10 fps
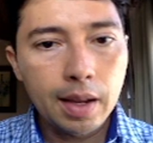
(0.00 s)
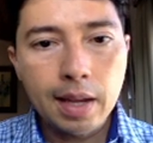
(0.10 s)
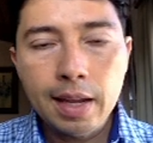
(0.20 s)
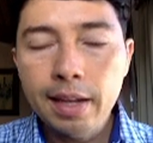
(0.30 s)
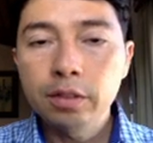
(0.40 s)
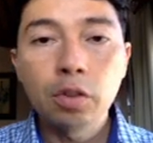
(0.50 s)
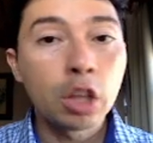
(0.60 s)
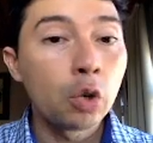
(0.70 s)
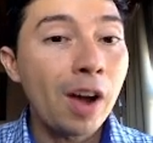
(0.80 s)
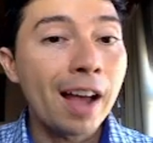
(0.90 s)
is
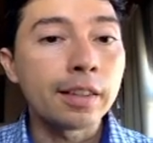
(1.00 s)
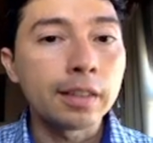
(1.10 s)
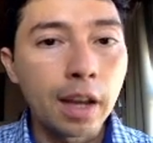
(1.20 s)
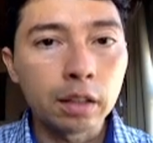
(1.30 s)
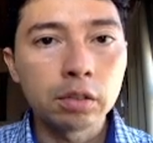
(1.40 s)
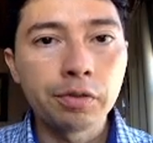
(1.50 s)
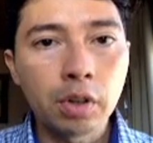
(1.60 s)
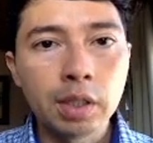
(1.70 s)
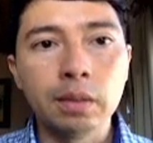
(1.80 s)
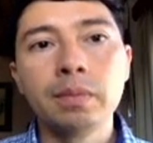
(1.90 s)
through a sales
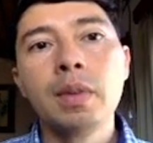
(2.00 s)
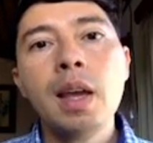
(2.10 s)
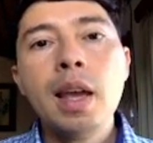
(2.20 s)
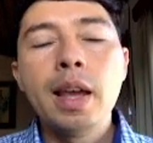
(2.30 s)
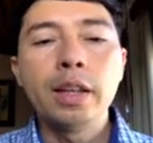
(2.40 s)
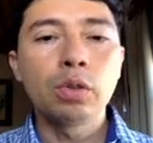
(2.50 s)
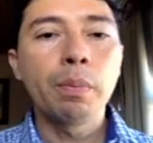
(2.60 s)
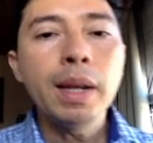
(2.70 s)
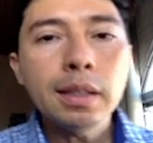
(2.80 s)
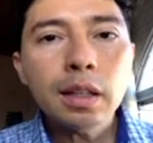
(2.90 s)
funnel. And so
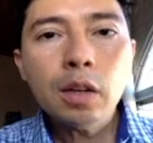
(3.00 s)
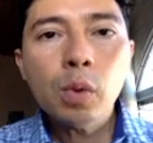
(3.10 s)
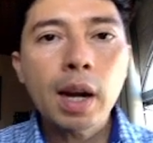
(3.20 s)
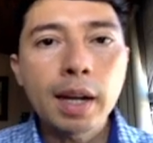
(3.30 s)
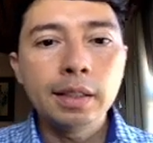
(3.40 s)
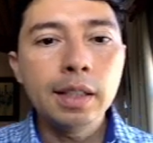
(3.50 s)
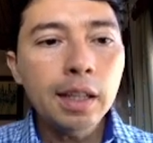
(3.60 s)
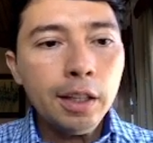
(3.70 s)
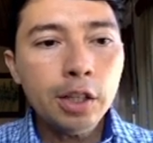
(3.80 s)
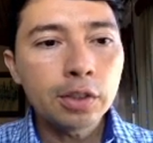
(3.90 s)
basically what I
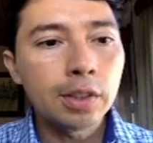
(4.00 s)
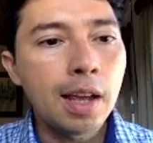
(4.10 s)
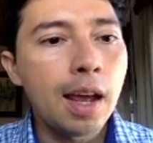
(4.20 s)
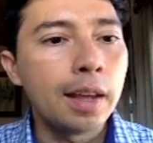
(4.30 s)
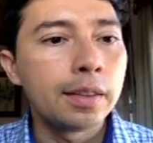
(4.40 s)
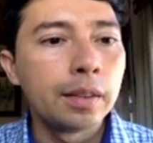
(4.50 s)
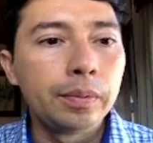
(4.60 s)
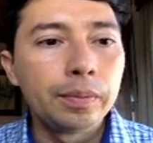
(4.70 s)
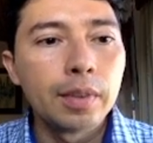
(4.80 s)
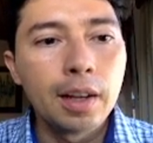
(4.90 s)
did is that
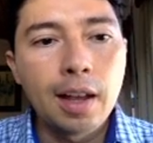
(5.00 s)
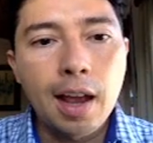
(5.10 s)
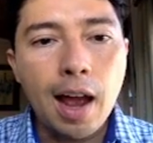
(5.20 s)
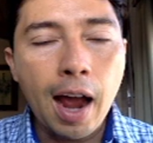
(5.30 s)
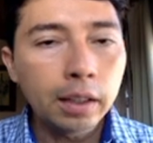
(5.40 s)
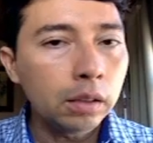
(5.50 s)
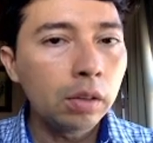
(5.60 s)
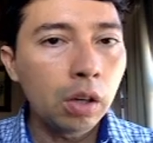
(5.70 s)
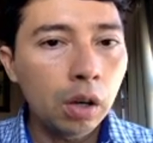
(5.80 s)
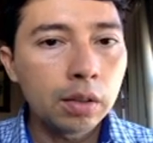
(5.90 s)
I
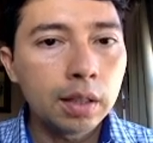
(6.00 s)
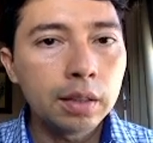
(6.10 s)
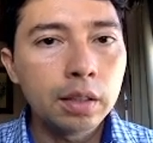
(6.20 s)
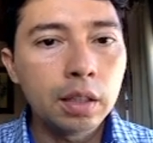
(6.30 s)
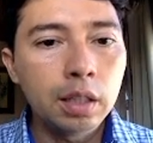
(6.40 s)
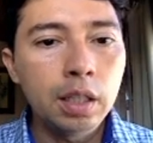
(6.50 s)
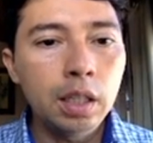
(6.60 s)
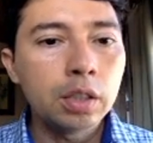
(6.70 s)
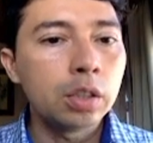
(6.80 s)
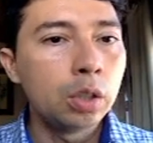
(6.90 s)
downloaded
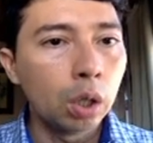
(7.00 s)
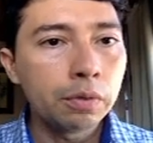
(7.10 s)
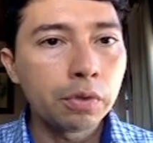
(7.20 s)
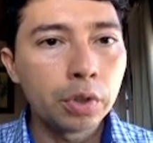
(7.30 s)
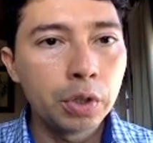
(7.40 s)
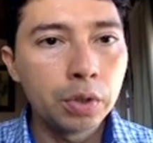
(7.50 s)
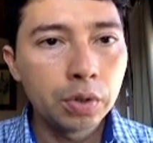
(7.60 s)
this done for you